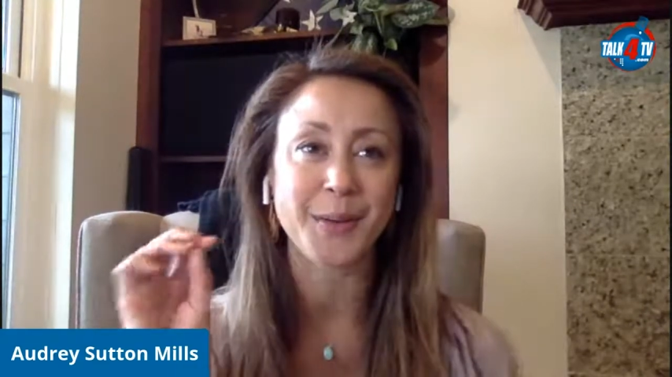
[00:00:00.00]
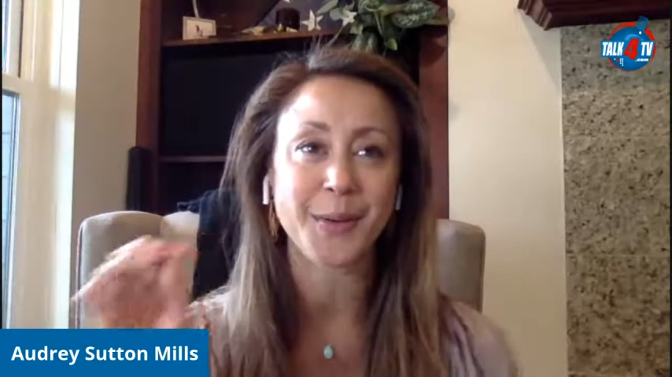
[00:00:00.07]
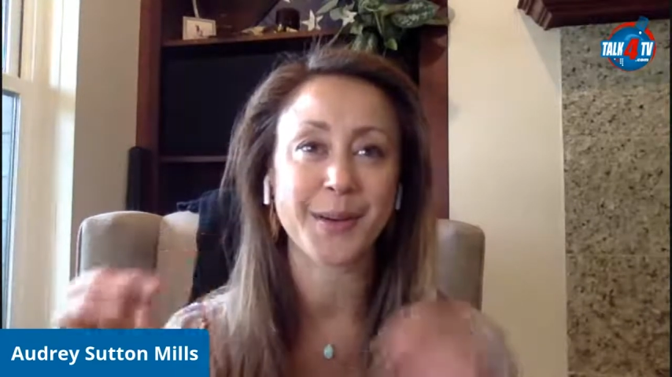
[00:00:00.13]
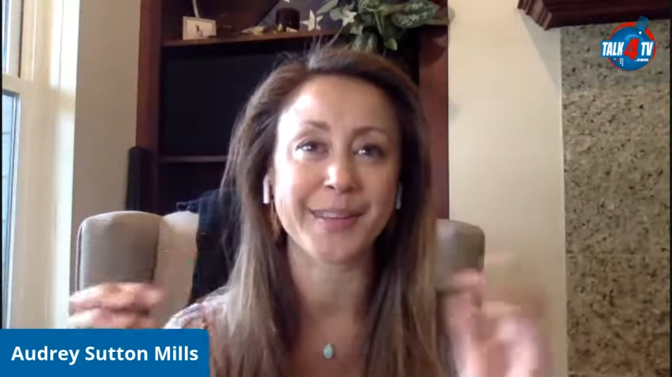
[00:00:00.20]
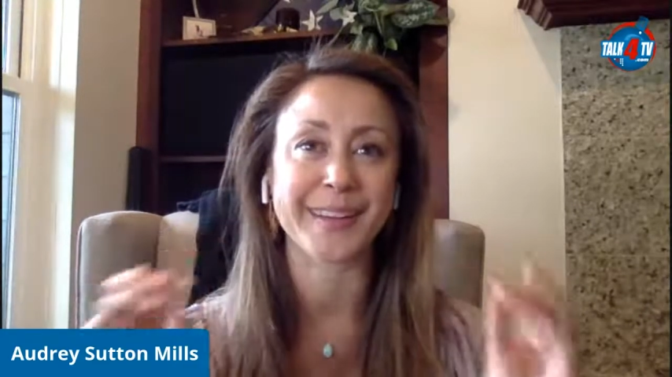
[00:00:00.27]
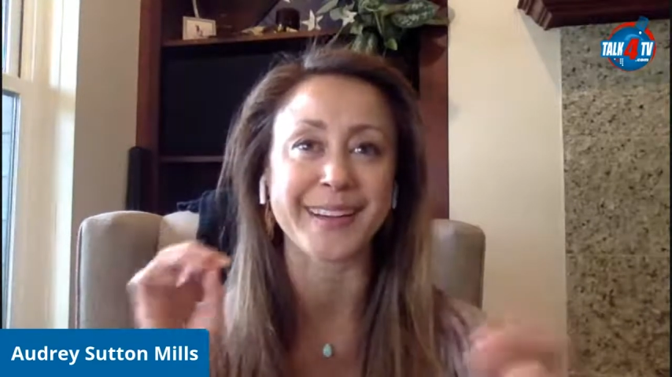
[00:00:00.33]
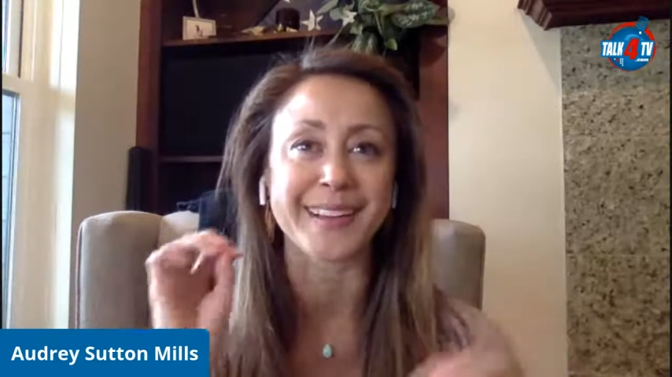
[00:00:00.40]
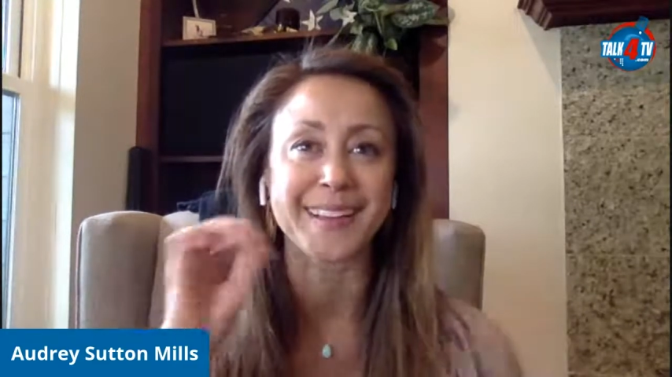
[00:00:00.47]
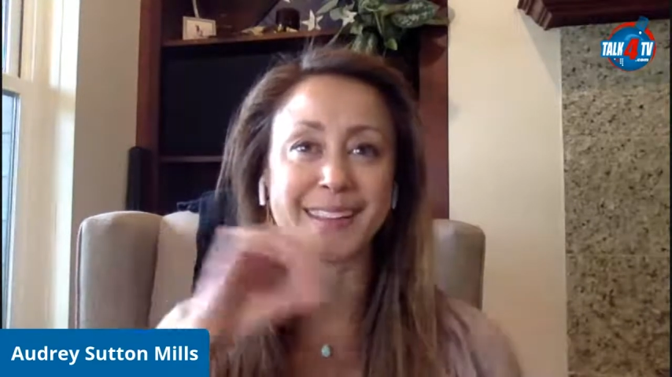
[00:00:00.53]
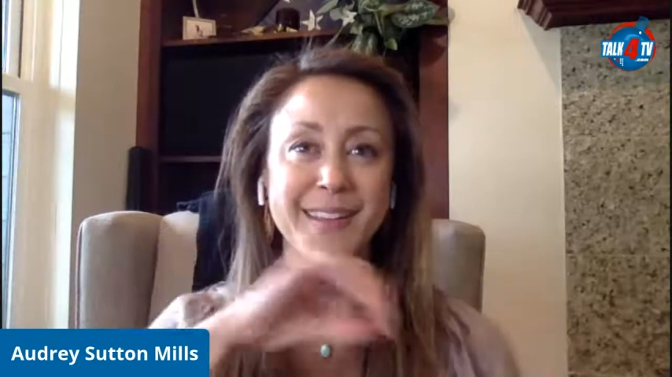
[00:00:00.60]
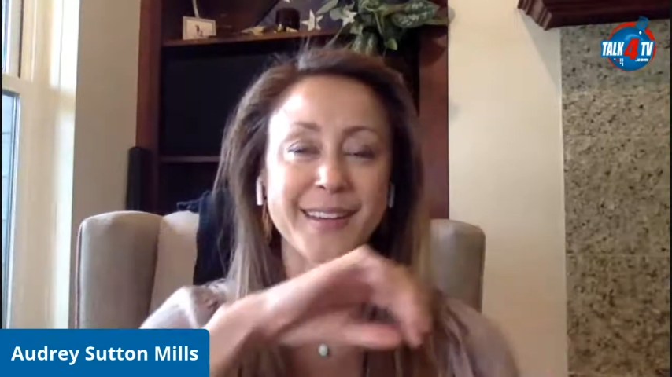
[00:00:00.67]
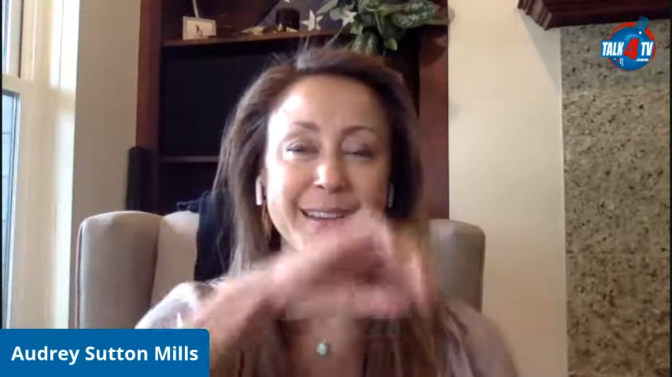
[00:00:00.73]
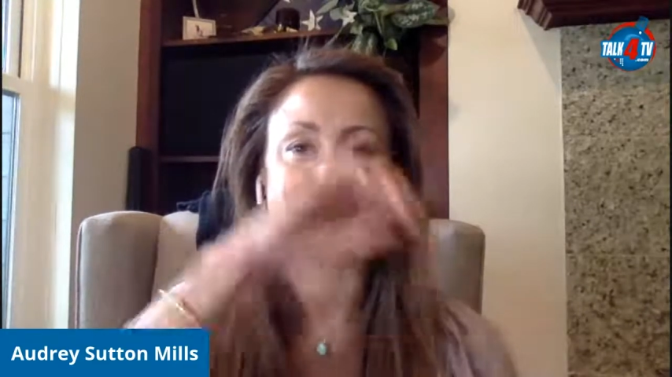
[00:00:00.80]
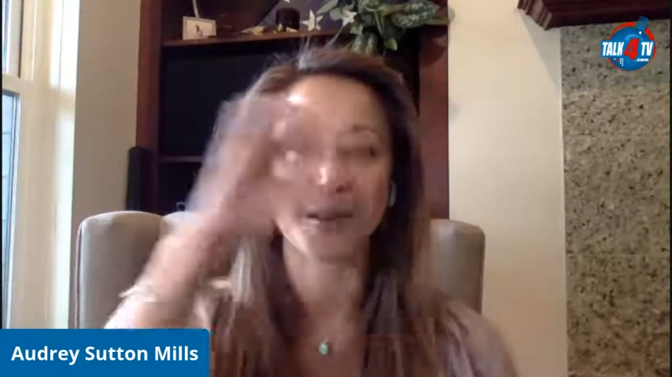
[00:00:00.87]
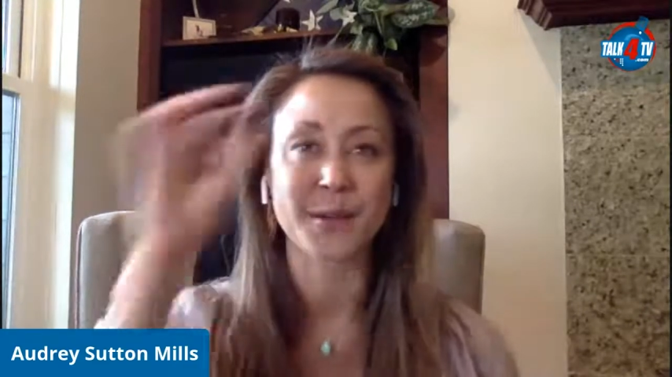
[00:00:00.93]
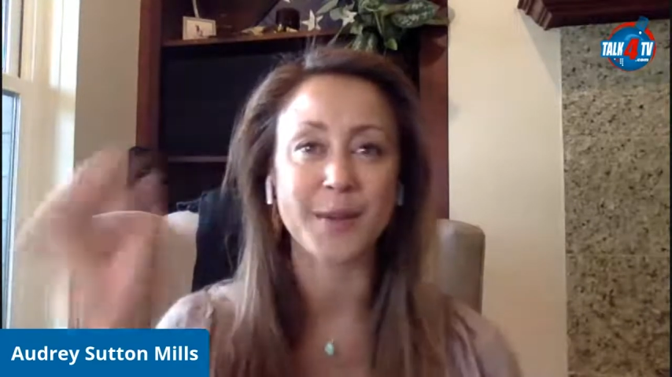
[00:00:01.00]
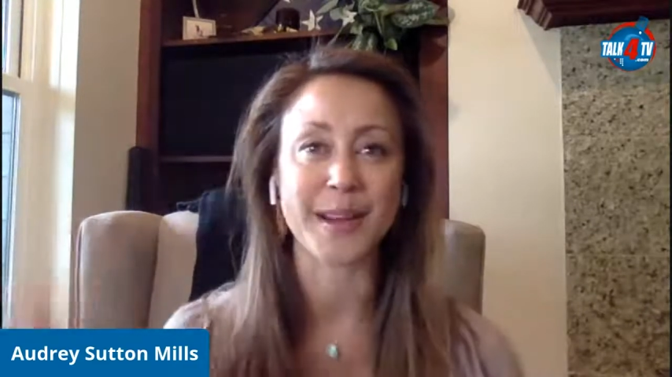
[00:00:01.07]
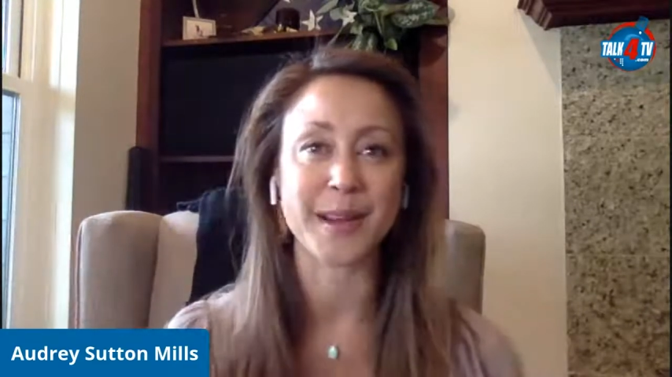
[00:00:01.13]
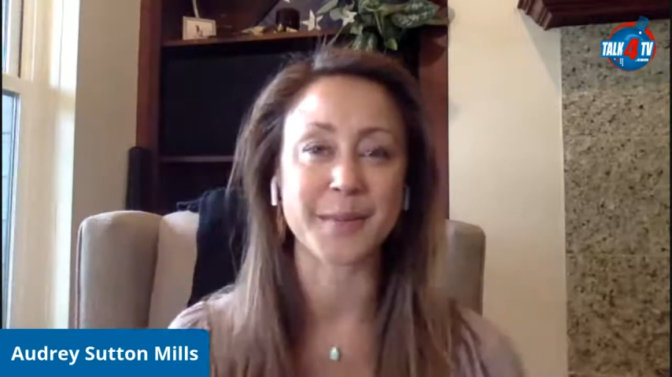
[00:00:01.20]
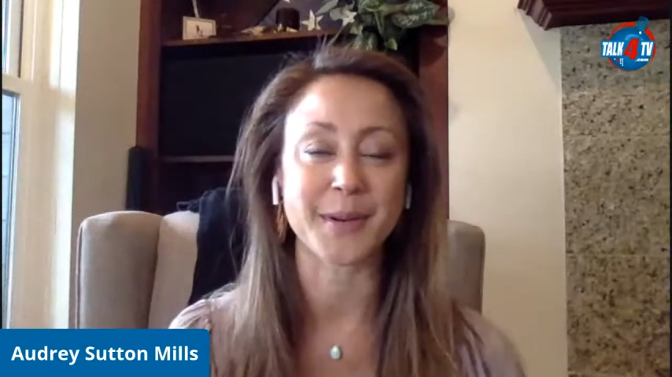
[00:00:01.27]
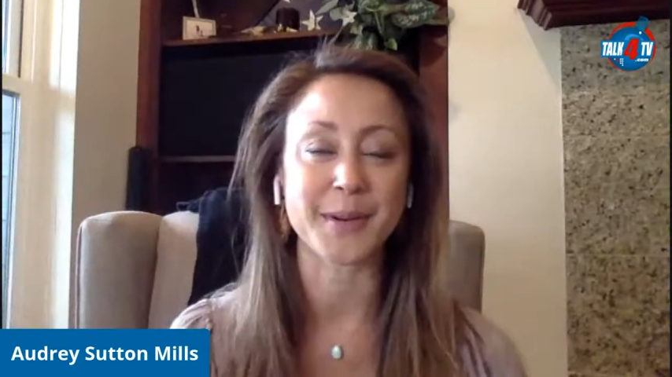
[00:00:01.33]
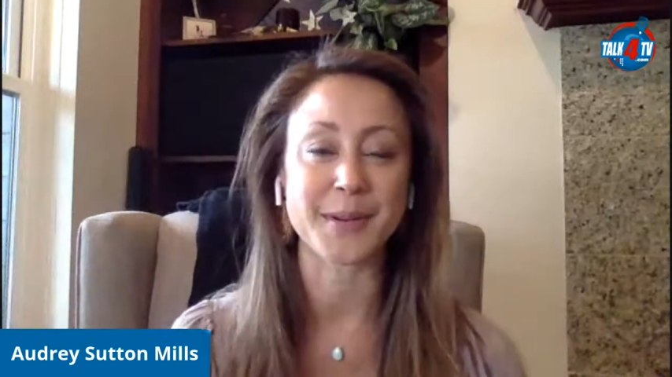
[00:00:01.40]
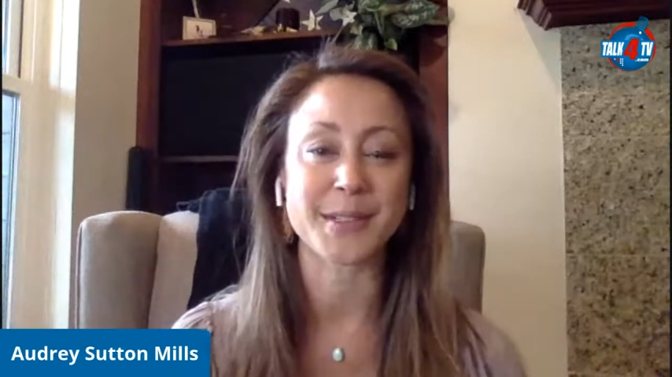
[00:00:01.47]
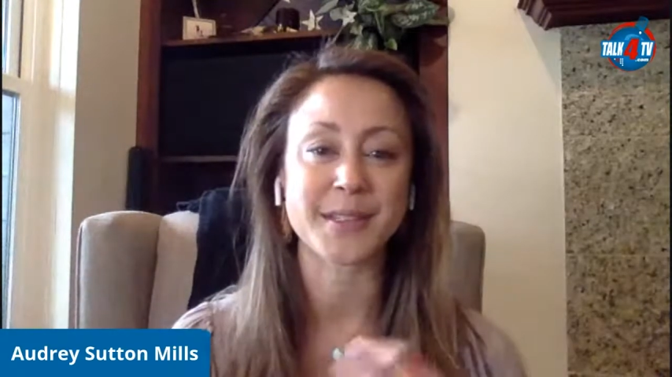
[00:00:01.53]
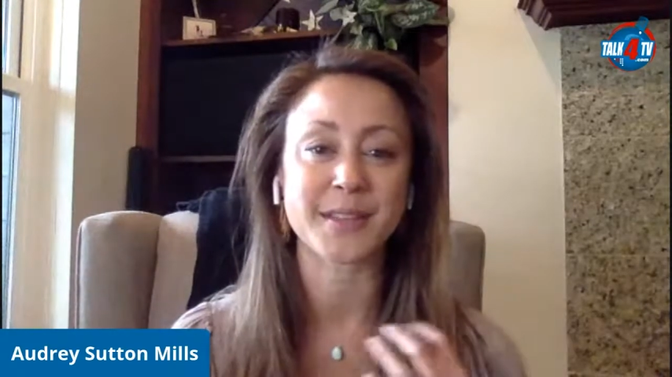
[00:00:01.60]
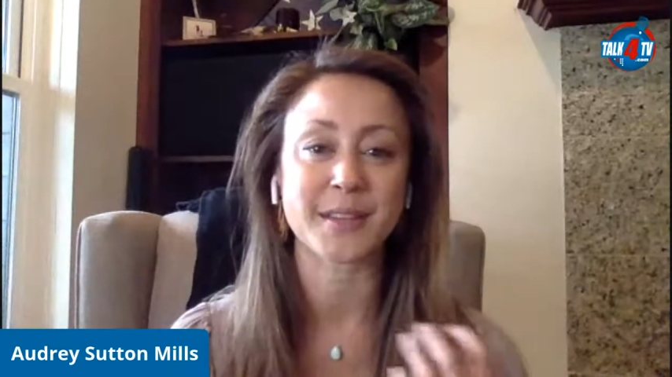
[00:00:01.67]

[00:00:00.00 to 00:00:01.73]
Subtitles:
correlated the rainbow